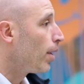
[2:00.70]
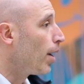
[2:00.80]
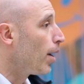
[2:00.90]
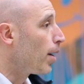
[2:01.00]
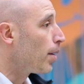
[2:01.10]

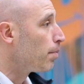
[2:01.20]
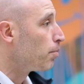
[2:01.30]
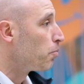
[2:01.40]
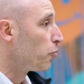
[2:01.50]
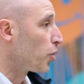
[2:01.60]

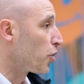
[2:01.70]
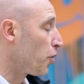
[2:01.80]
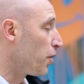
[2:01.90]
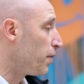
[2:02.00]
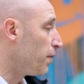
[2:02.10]
Um,
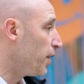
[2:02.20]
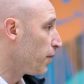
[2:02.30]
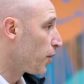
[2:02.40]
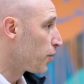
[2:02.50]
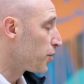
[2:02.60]
recurrent
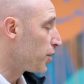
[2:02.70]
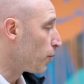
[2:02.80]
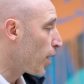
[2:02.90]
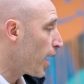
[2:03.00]
fevers and